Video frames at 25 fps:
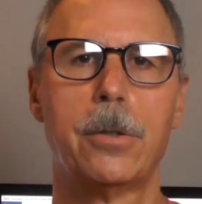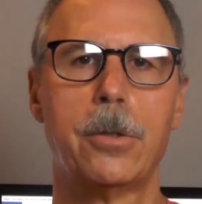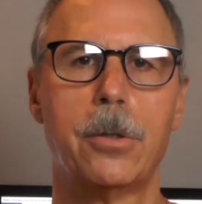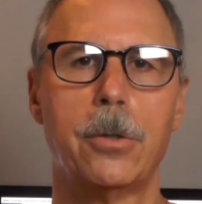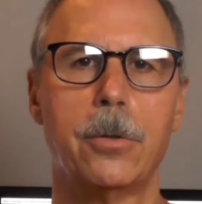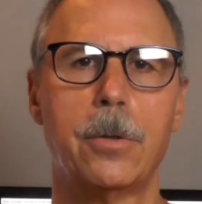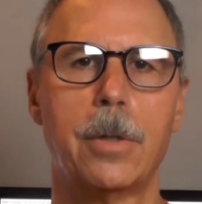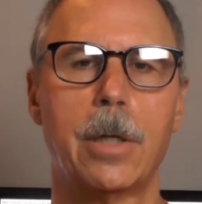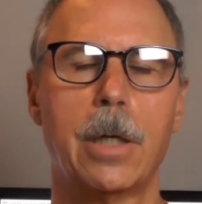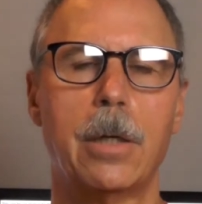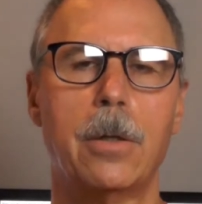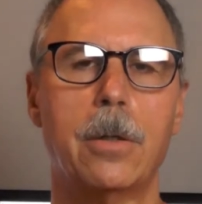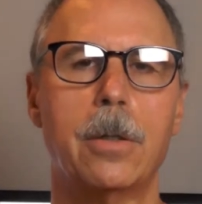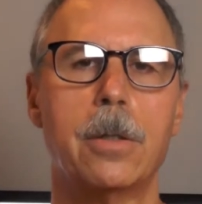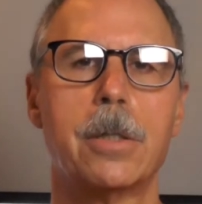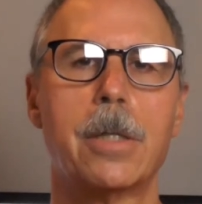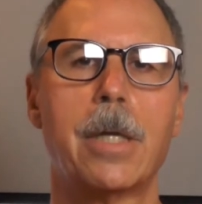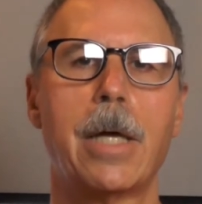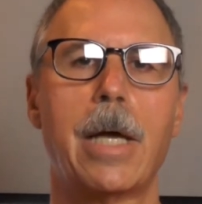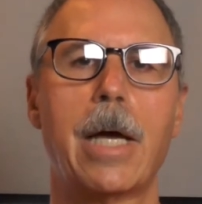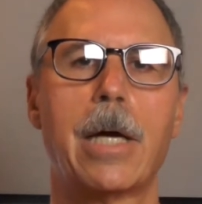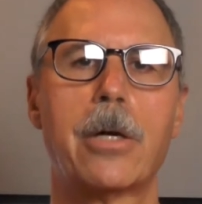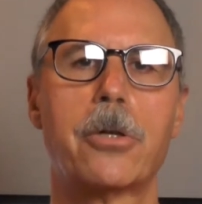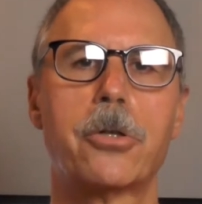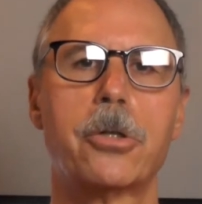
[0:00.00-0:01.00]
hotel is they
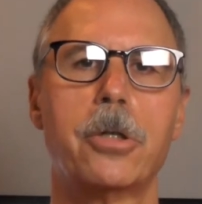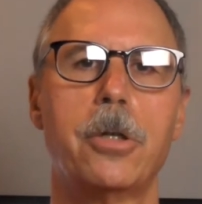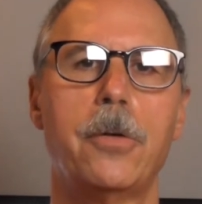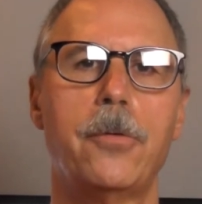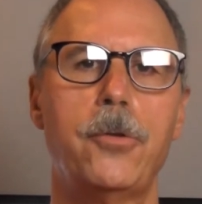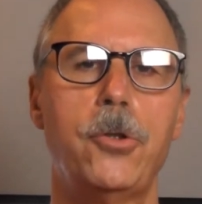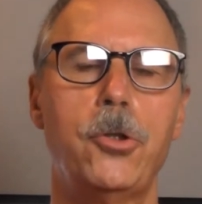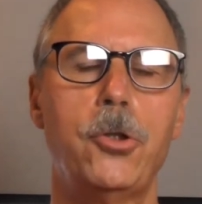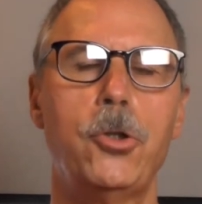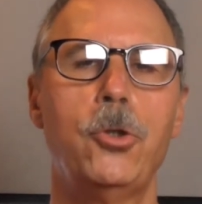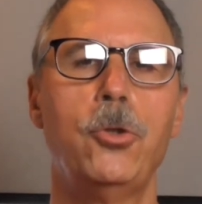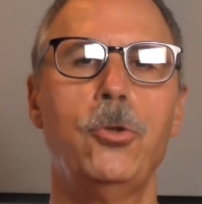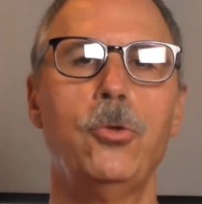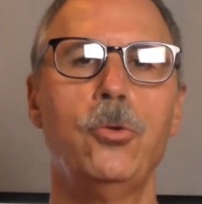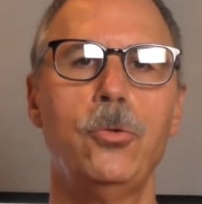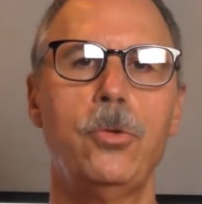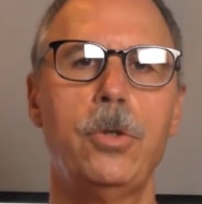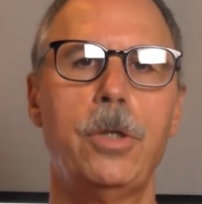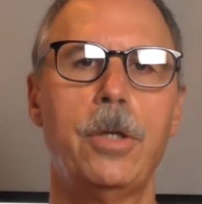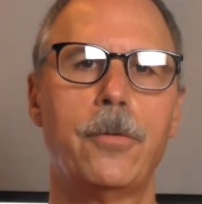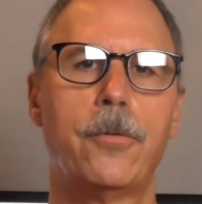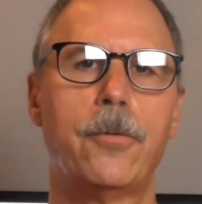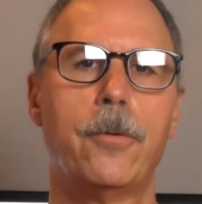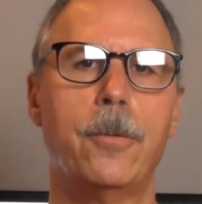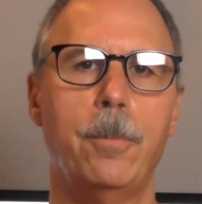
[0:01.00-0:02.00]
actually have 2
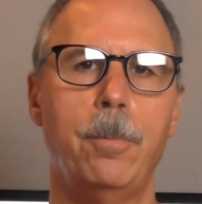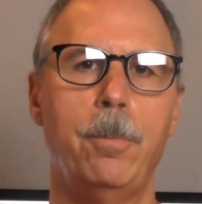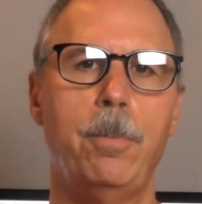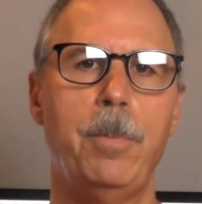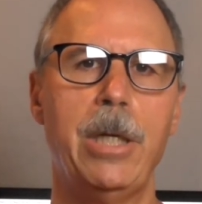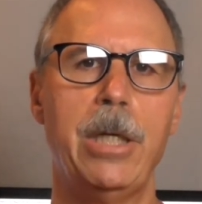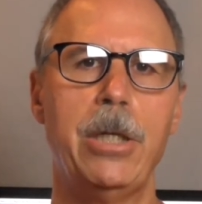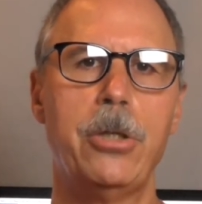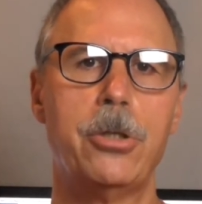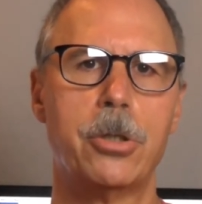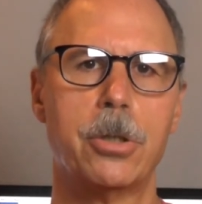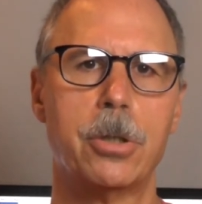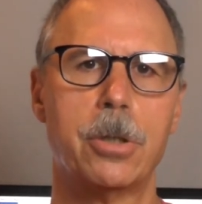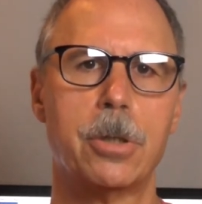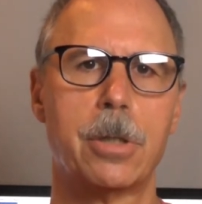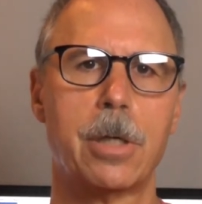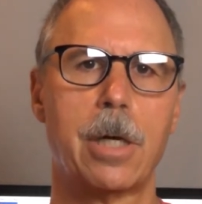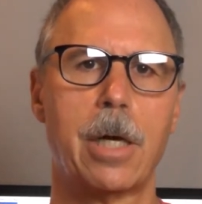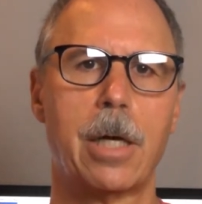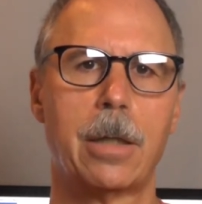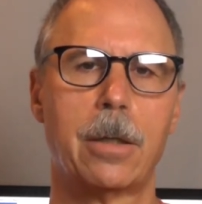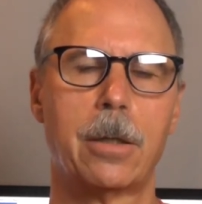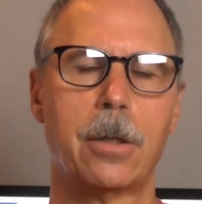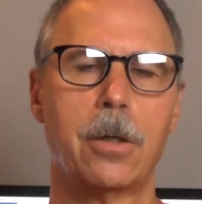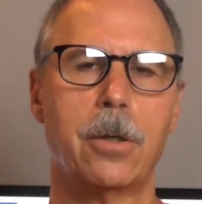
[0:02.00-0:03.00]
different beaches
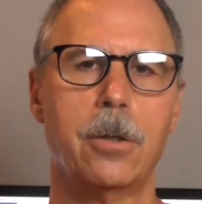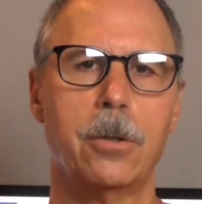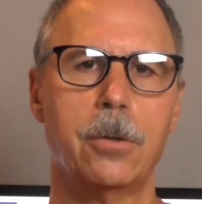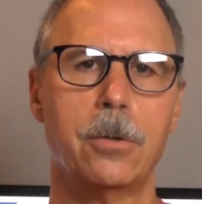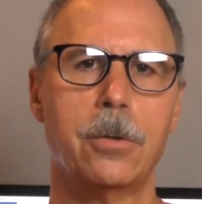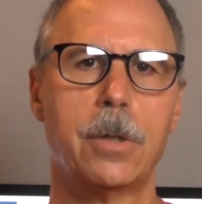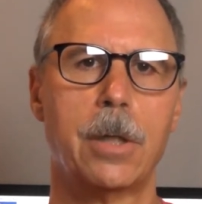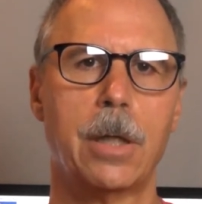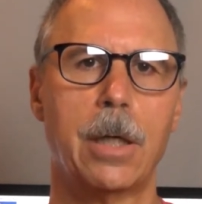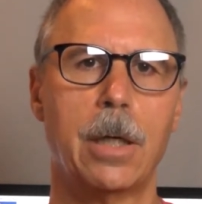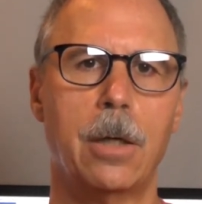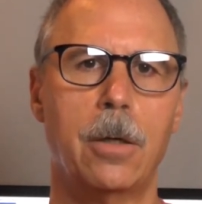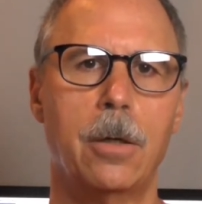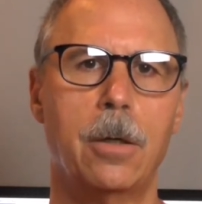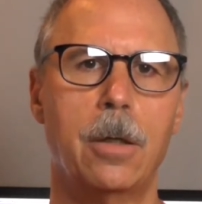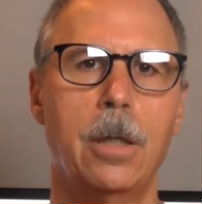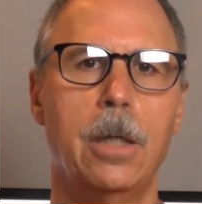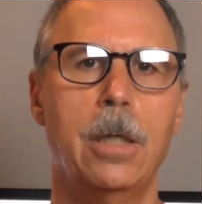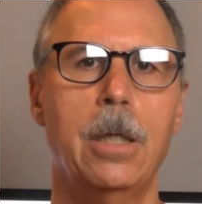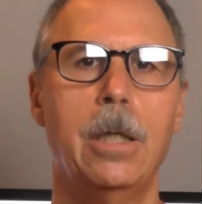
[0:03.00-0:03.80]
at the hotel.